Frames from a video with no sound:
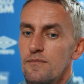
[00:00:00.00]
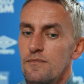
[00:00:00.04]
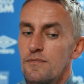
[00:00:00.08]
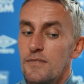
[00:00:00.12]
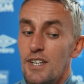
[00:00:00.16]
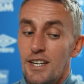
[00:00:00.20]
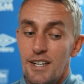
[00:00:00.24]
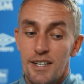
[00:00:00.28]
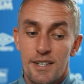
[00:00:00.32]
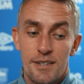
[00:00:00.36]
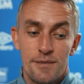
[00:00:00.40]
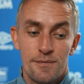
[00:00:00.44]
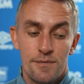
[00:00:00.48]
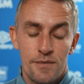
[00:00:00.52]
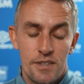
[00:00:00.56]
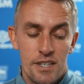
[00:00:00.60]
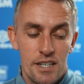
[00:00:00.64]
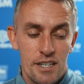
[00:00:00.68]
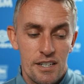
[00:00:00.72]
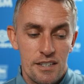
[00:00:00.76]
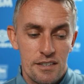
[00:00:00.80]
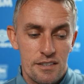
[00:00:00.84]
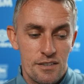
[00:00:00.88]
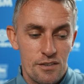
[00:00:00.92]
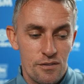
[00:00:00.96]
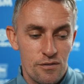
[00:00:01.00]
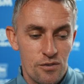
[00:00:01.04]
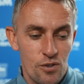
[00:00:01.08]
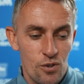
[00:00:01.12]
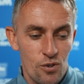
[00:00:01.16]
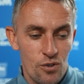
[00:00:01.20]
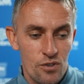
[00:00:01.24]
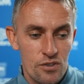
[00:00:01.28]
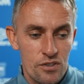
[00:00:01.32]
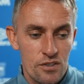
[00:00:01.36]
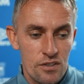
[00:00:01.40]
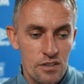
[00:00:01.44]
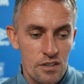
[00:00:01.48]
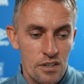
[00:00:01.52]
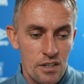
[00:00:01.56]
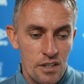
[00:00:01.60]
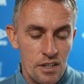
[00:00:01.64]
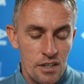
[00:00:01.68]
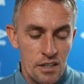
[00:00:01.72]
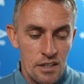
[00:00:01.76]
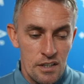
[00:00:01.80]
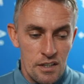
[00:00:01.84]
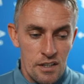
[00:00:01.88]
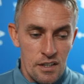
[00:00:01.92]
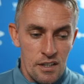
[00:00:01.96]
Yeah, it's of course
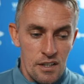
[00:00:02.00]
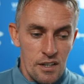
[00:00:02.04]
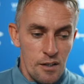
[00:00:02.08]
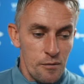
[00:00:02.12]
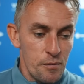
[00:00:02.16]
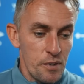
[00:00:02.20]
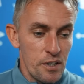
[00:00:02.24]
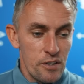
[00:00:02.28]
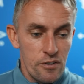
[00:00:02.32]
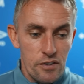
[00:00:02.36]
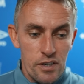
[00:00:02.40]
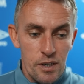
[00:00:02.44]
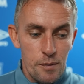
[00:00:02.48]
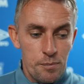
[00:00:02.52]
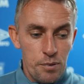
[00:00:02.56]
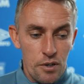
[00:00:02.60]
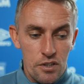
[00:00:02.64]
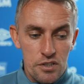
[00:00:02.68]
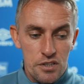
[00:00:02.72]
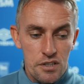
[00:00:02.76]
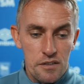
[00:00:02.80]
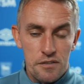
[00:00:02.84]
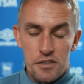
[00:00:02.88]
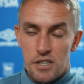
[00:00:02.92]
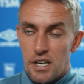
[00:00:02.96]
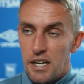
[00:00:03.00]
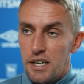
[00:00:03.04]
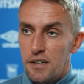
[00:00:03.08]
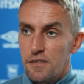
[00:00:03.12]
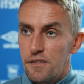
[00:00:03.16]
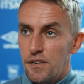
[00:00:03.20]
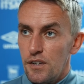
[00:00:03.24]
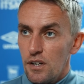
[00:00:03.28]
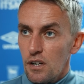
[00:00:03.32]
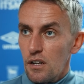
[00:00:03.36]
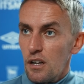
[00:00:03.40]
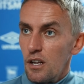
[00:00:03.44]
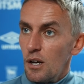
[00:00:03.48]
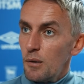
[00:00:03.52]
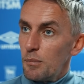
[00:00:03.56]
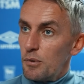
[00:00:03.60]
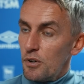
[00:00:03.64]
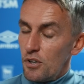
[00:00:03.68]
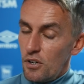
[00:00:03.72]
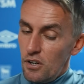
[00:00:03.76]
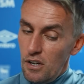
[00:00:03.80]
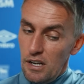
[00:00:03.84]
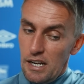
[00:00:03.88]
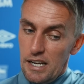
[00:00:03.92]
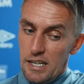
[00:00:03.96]
been a really positive signing for the club
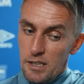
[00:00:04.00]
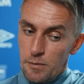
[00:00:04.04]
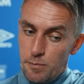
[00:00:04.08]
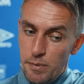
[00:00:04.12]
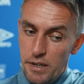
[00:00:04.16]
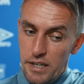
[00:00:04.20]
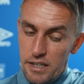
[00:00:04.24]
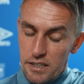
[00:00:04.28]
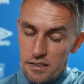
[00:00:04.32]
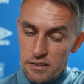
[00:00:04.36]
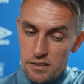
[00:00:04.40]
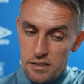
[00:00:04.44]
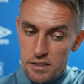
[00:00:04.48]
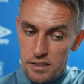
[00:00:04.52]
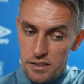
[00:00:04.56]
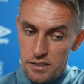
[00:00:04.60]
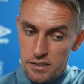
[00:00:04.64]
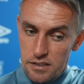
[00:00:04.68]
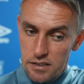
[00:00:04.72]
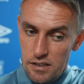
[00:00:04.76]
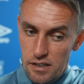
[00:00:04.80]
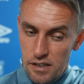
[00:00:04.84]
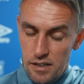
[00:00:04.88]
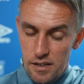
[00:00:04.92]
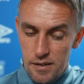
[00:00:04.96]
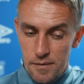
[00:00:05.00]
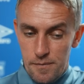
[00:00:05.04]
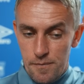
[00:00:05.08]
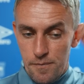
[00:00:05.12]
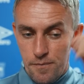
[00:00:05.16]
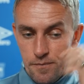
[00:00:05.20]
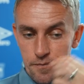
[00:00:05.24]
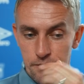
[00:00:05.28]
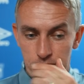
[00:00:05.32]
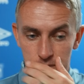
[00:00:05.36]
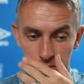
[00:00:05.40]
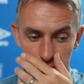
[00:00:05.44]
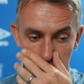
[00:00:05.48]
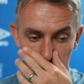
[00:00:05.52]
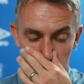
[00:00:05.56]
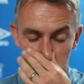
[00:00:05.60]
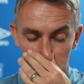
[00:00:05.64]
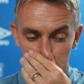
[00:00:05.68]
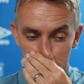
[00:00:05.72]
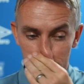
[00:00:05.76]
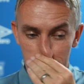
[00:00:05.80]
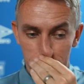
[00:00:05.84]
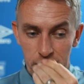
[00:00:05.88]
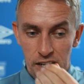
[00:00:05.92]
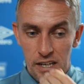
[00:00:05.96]
on all aspects. He's, you know,
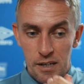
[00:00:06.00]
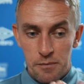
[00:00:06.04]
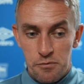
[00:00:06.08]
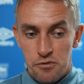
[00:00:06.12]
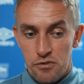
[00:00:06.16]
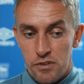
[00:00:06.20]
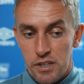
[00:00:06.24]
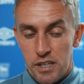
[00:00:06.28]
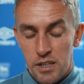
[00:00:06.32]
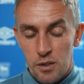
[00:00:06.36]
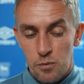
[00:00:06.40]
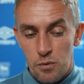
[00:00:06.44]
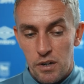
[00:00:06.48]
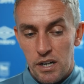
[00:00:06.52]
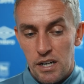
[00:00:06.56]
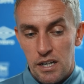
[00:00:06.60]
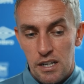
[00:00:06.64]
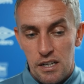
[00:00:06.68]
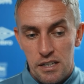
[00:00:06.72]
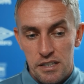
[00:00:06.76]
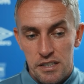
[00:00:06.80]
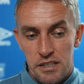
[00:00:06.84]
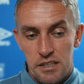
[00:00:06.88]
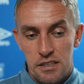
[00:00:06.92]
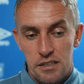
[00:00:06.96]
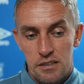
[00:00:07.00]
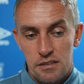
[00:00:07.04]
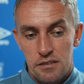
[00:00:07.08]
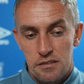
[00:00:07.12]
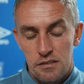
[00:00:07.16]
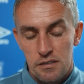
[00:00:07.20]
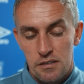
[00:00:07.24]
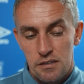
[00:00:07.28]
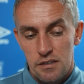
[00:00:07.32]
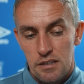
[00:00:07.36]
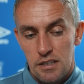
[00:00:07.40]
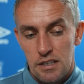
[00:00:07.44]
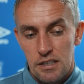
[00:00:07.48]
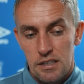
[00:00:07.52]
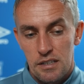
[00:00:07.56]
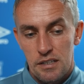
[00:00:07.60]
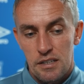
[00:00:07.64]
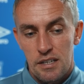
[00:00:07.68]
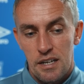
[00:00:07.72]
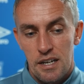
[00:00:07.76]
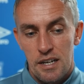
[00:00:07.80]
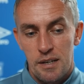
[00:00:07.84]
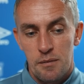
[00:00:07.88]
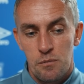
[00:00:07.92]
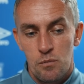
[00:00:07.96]
he's developed really well. He, at the
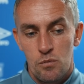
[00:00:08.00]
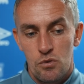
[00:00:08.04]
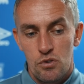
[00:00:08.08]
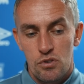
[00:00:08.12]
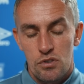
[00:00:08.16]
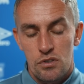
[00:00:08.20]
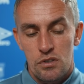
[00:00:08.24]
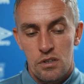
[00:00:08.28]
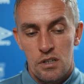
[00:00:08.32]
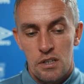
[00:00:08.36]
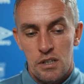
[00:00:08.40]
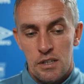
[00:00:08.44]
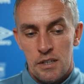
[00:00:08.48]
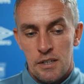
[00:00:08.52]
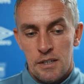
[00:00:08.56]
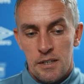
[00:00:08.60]
time, was,